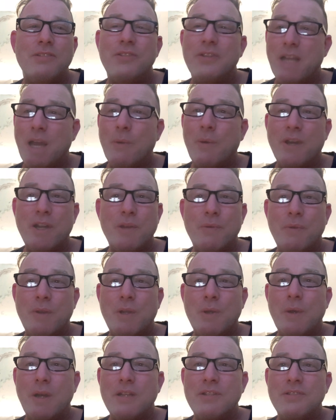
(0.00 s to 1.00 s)
So yeah, what are your
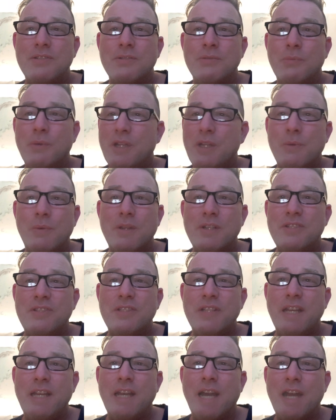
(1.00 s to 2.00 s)
requests? What do you want to
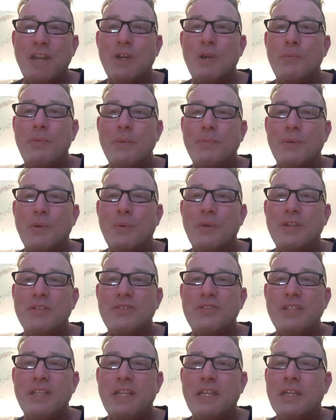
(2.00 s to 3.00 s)
see? I know people want to
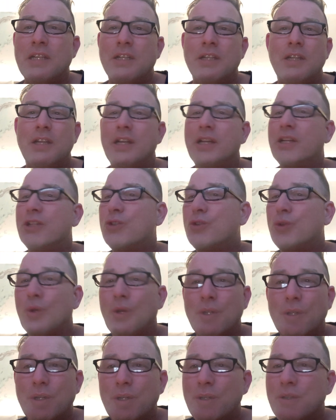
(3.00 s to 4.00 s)
see
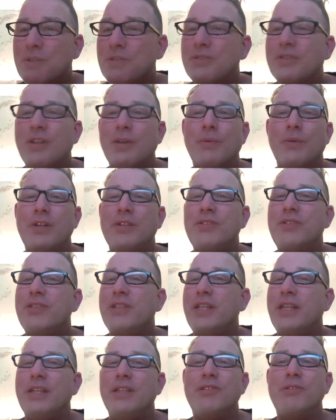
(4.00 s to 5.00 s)
controllers, they want to
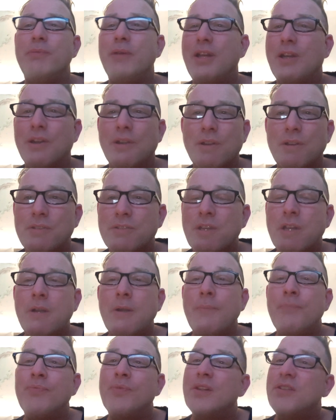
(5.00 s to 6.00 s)
see speakers,
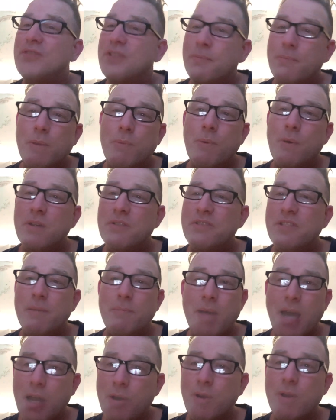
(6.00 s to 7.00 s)
some people want to see
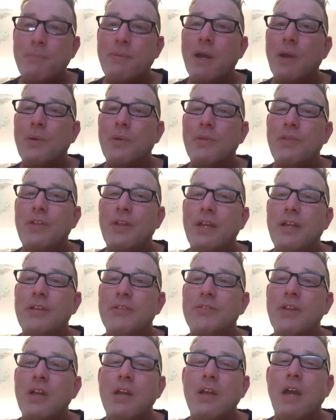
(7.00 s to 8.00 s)
battery powered
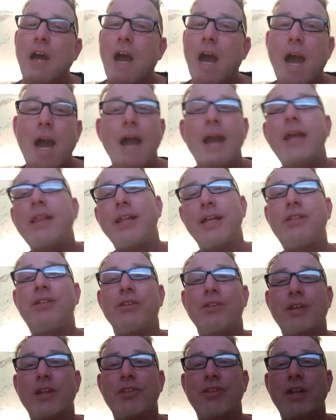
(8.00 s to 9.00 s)
things. I like
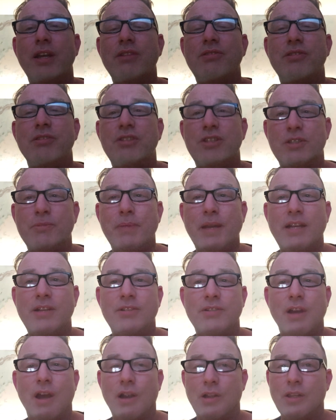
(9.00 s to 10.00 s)
to look at things that just make
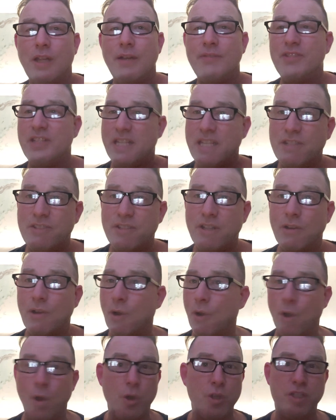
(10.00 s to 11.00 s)
our lives easier
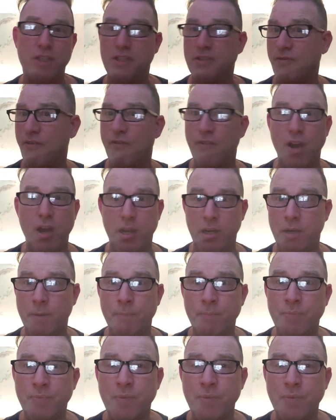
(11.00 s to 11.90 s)
or just fun.